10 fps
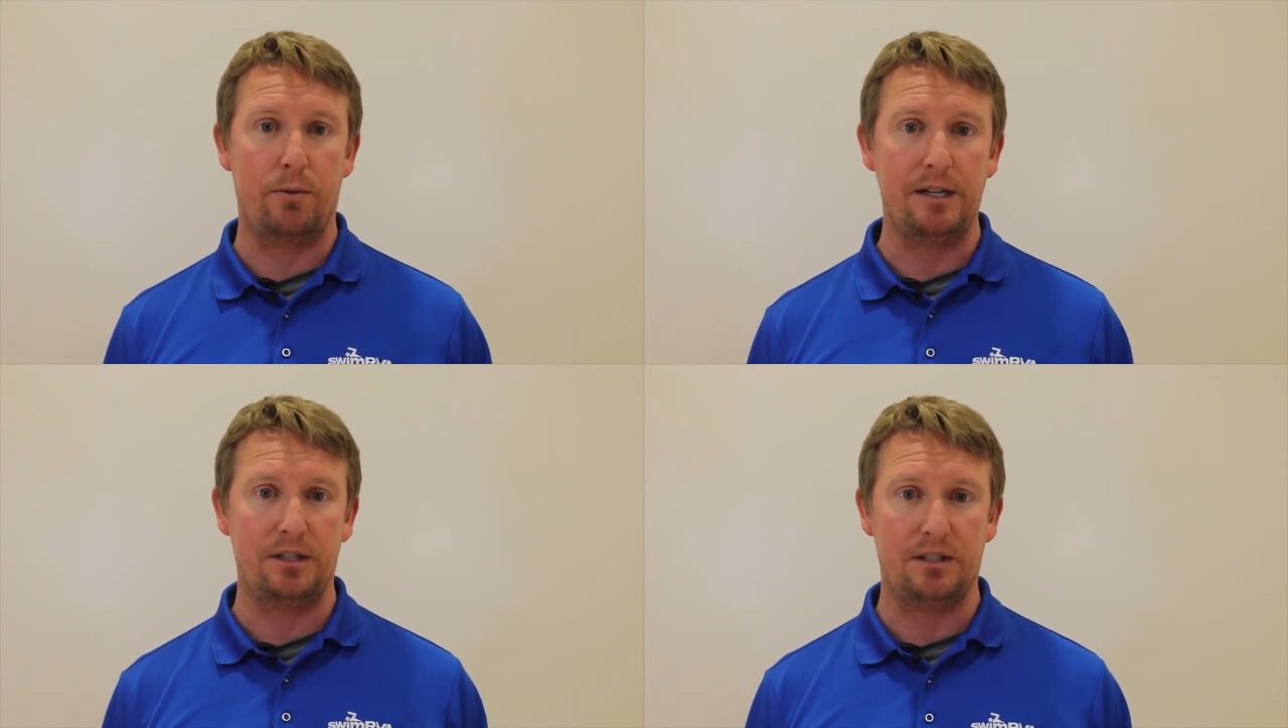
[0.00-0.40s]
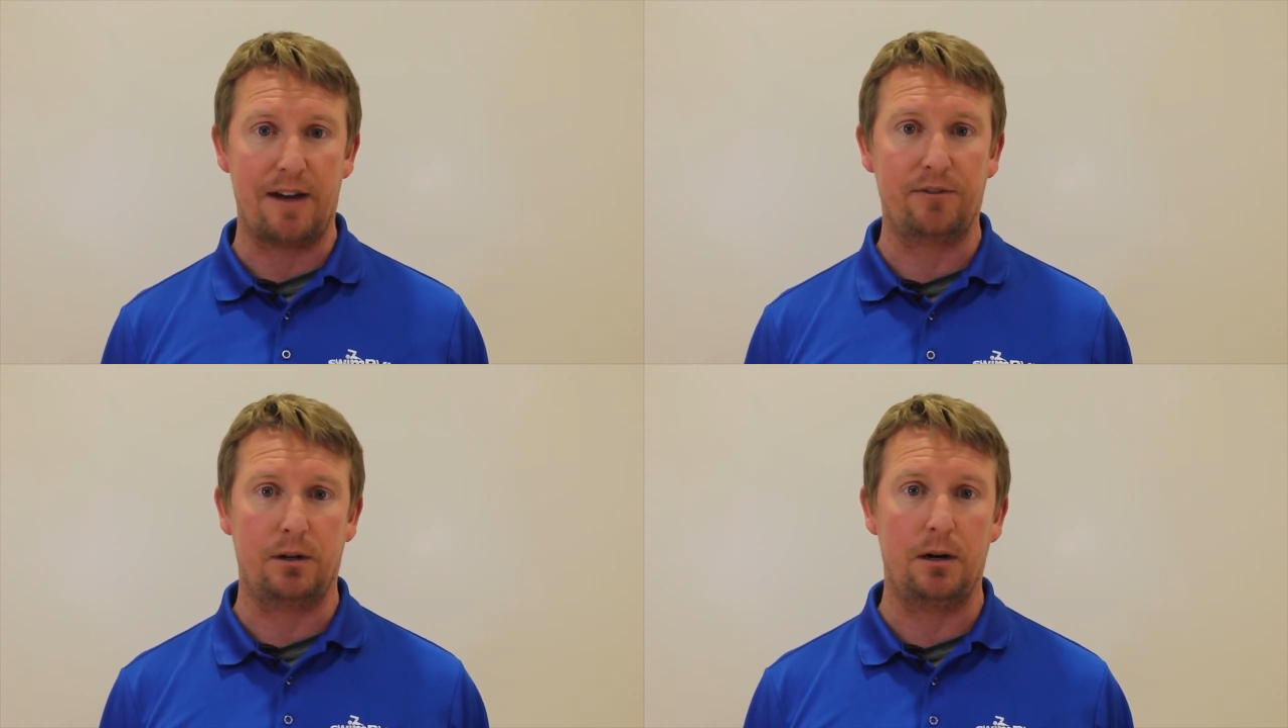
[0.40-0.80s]
the races
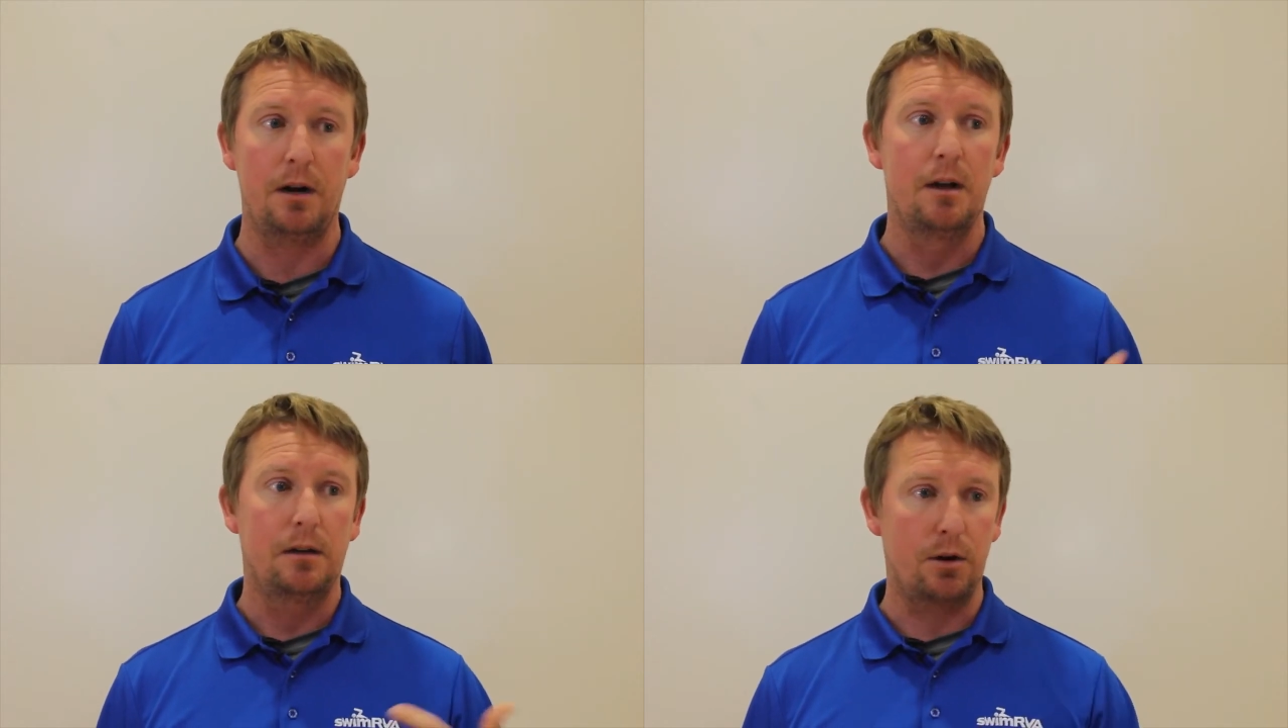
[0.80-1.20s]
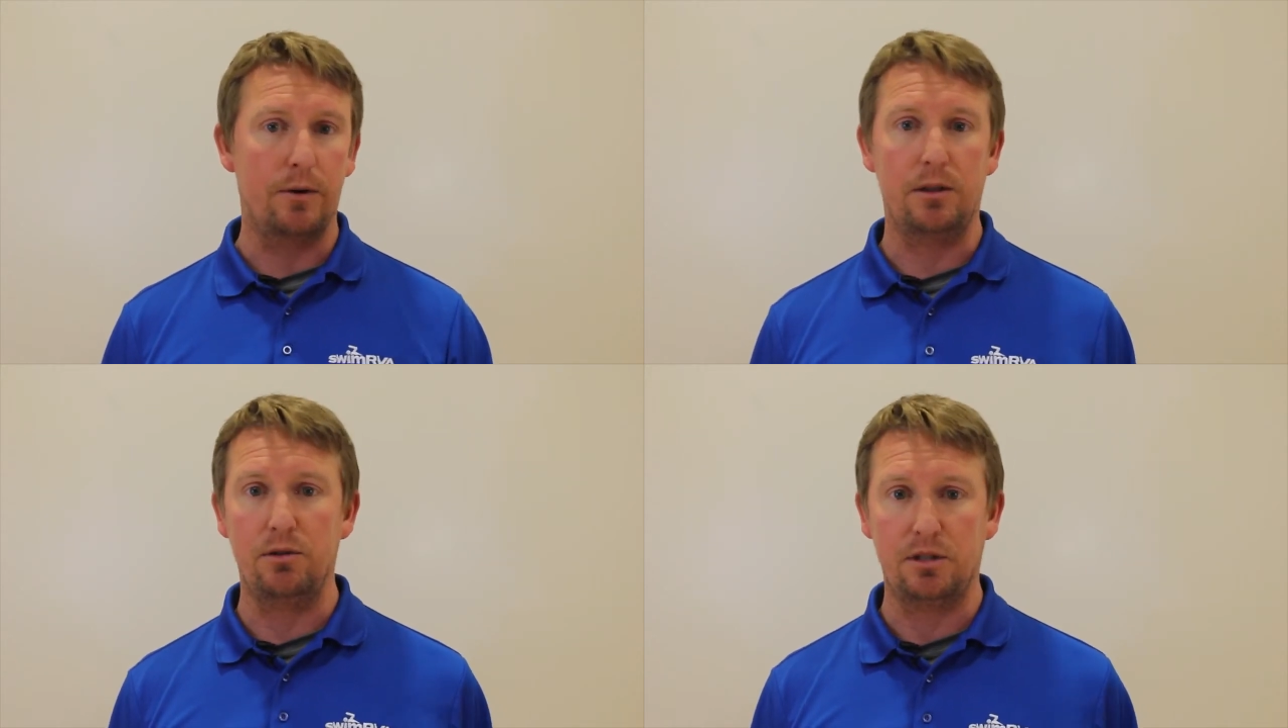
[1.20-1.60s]
after
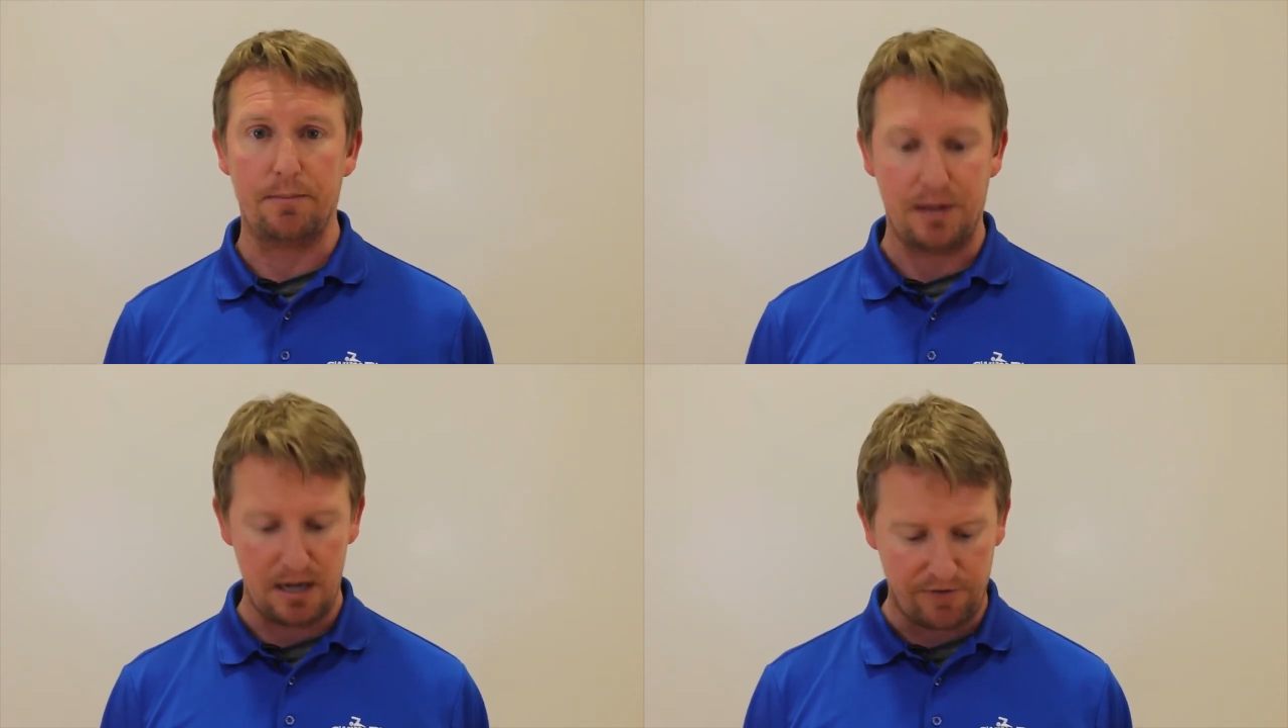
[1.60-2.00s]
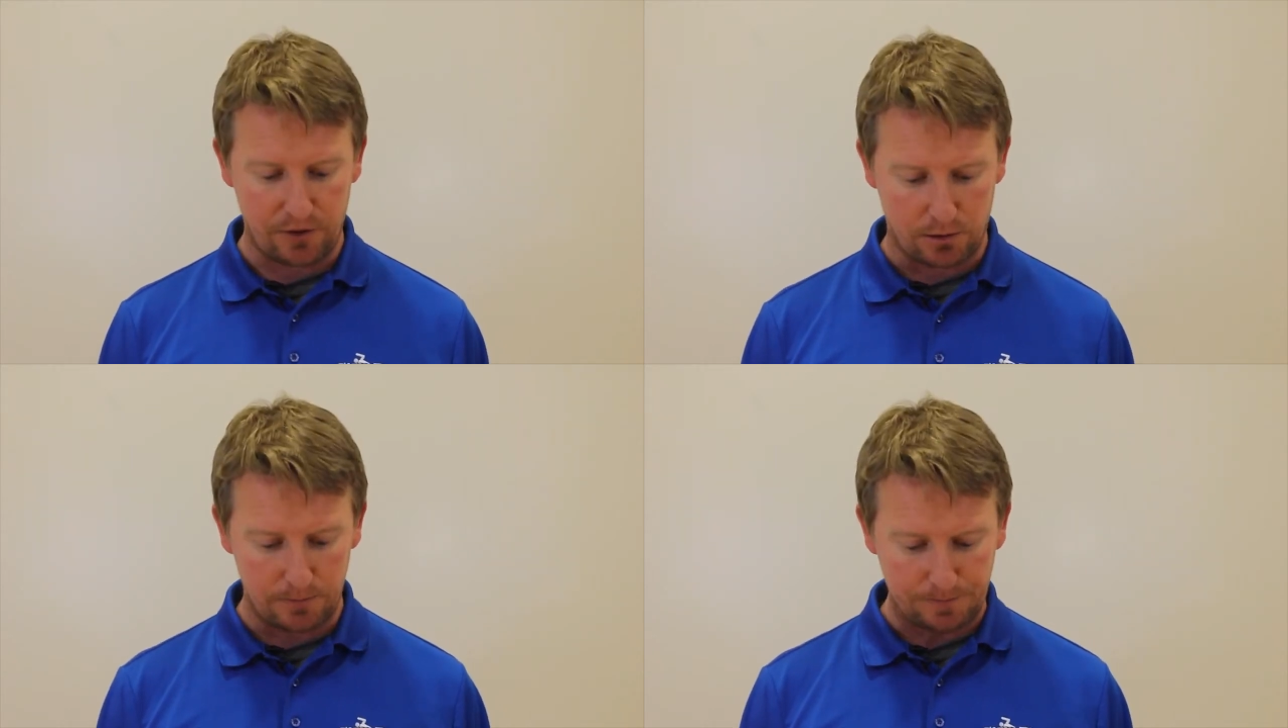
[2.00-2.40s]
going through something
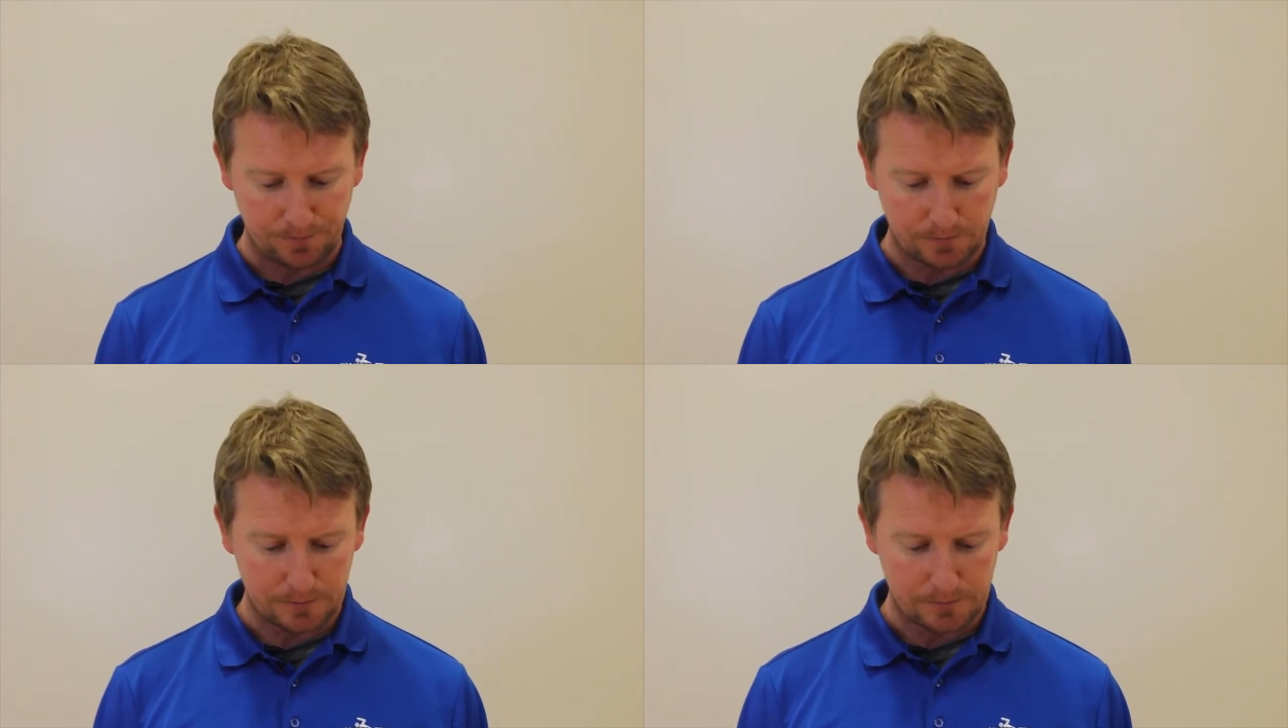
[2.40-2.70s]
difficult.